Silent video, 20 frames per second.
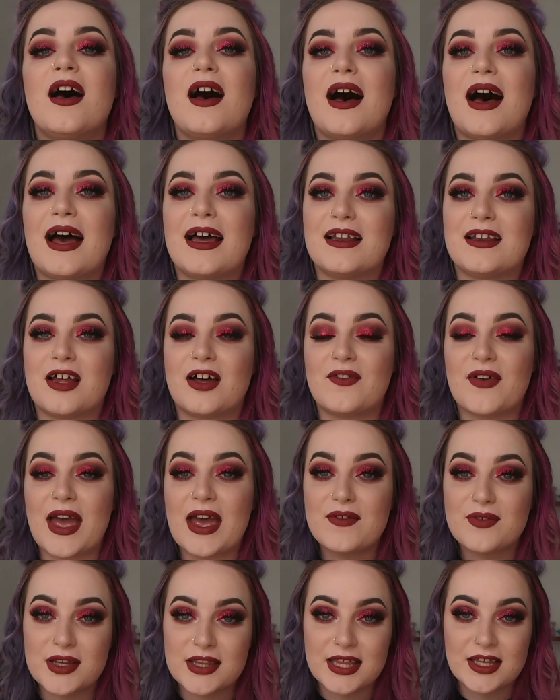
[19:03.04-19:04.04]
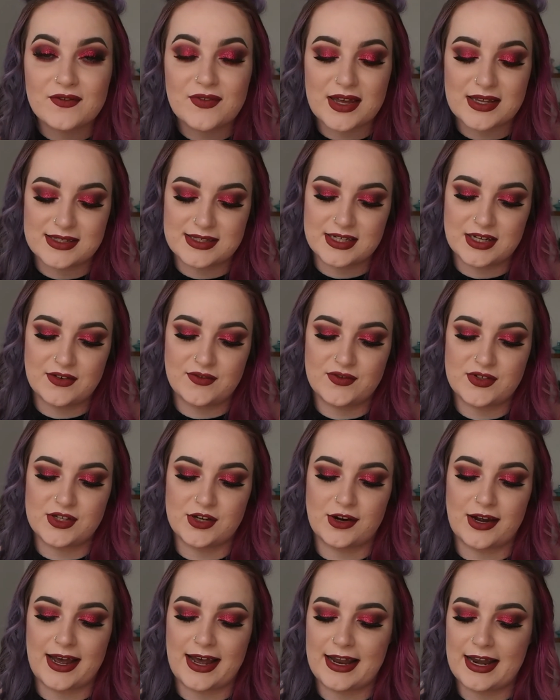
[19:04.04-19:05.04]
I love everything festive, so
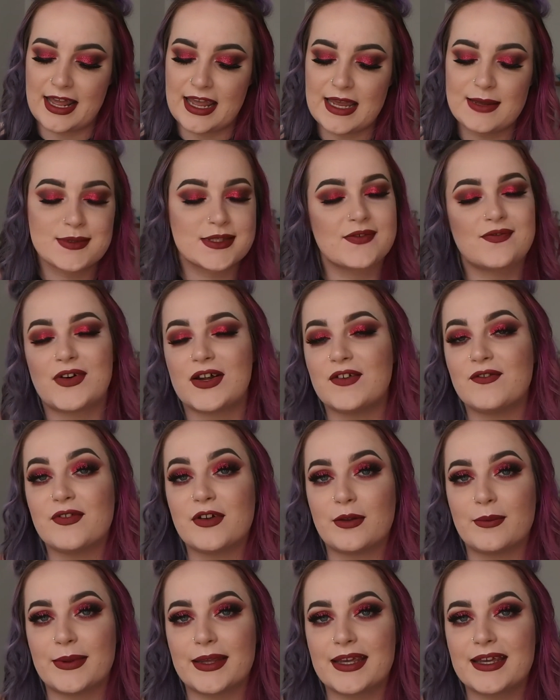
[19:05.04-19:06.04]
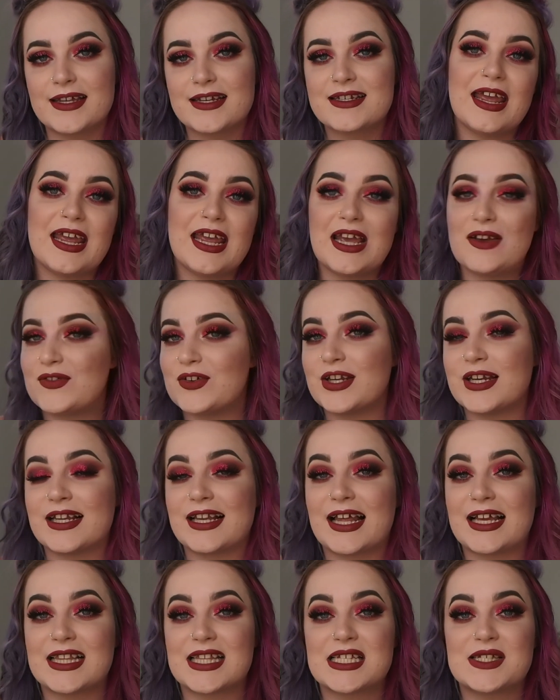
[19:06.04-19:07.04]
I had heaps of fun filming it. If you did
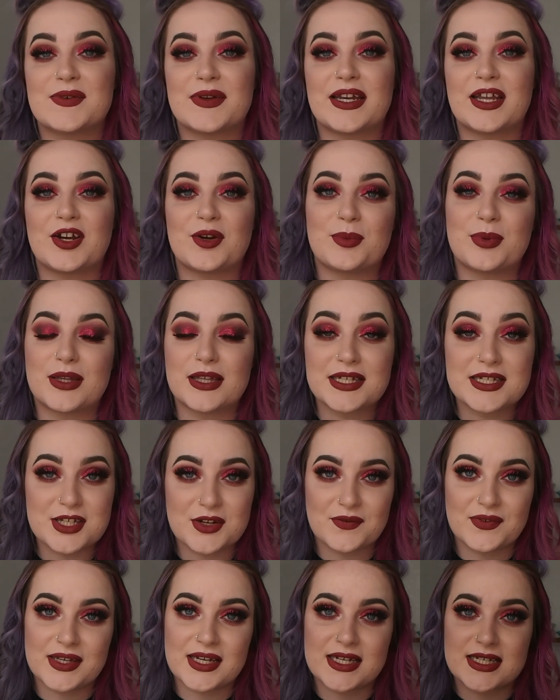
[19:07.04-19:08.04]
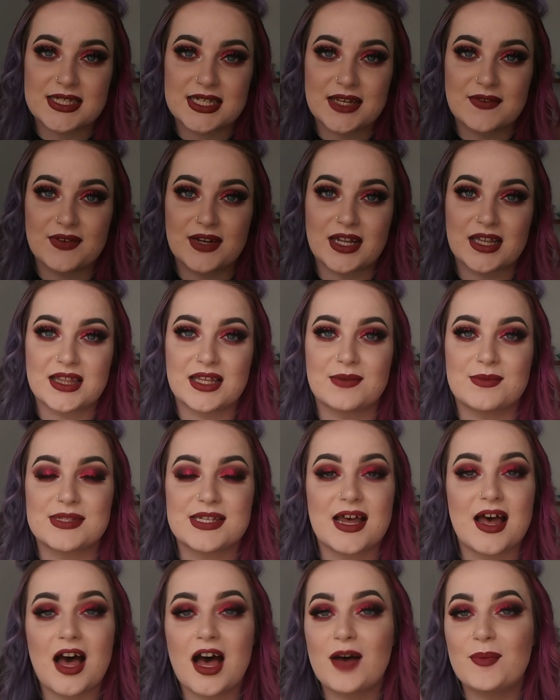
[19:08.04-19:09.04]
like this video, please don't forget to give it a thumbs
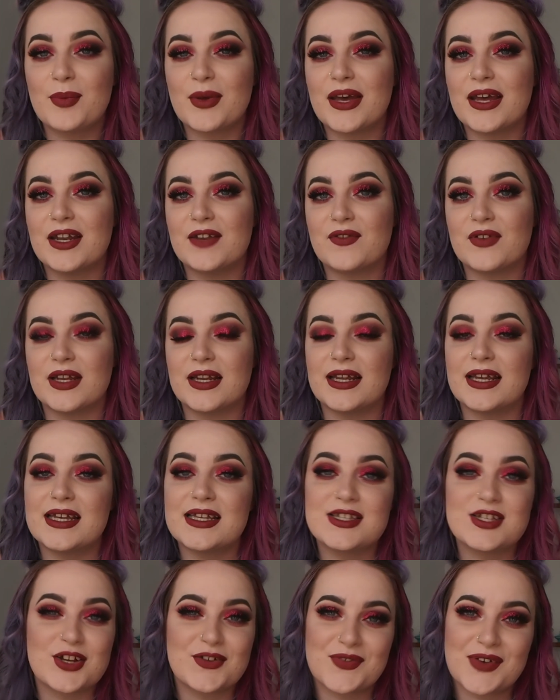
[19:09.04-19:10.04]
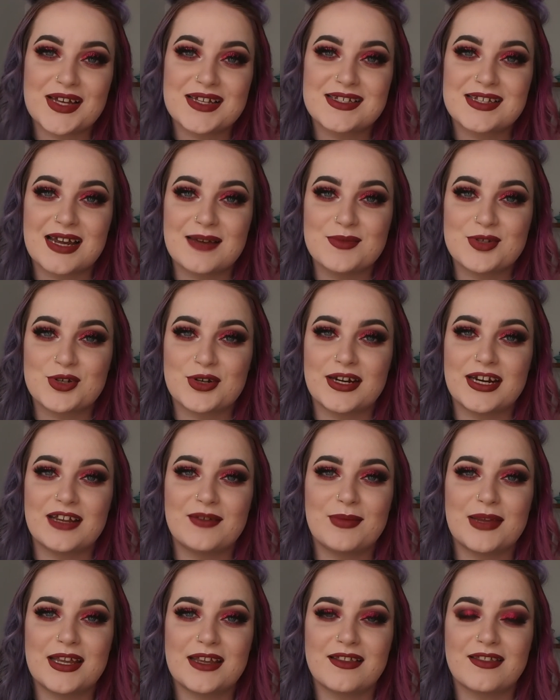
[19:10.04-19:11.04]
up, and if it is your first time joining
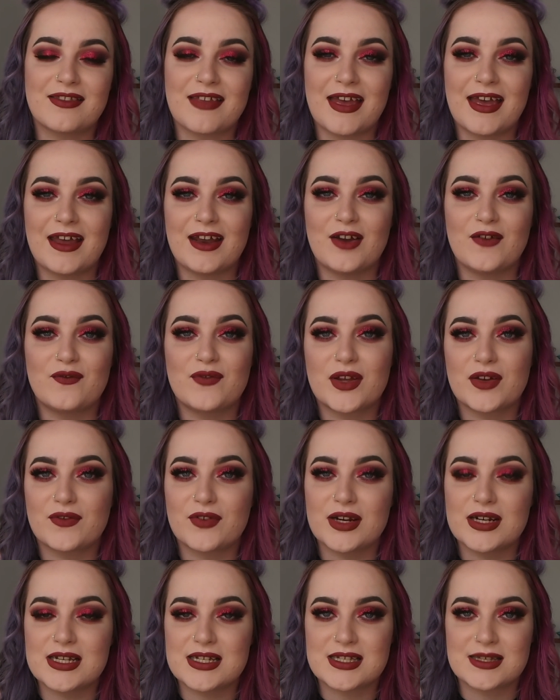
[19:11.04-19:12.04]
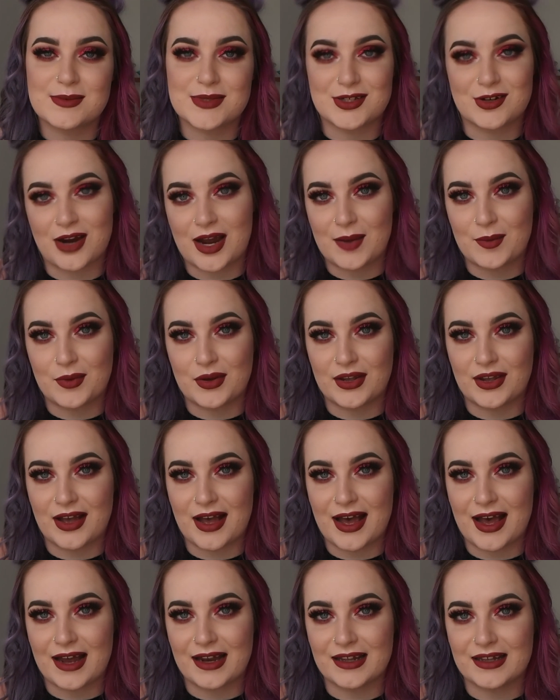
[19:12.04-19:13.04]
me, then feel free to subscribe while you're
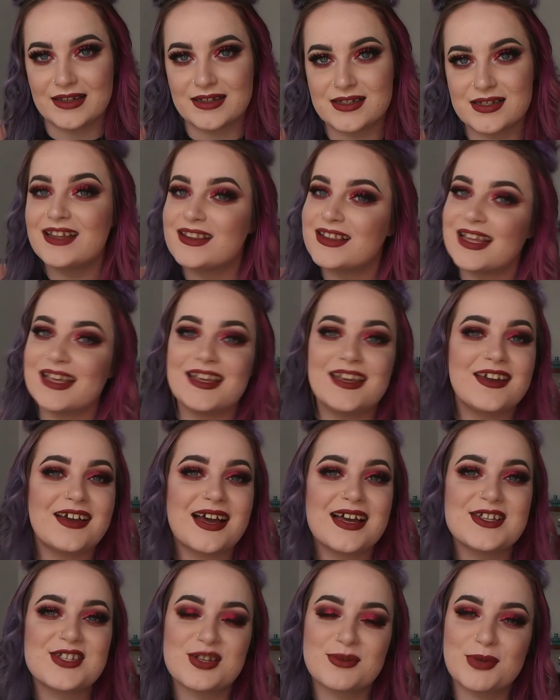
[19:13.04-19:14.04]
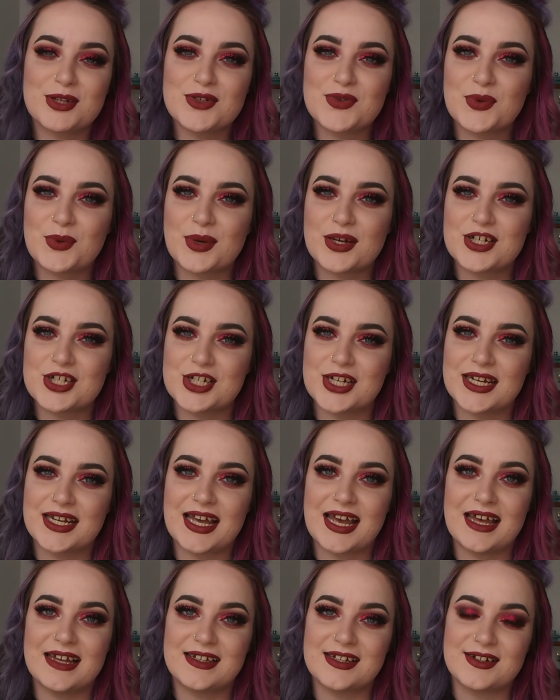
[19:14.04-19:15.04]
at it. Thank you guys so much for watching,
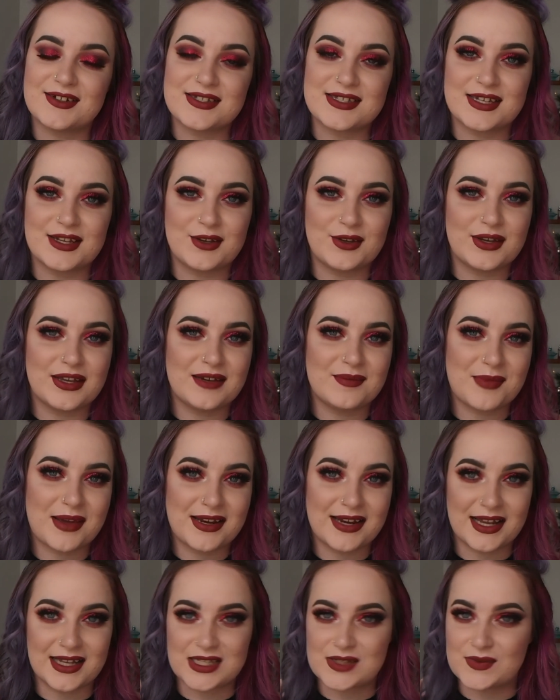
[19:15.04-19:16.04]
and I'll see you in my next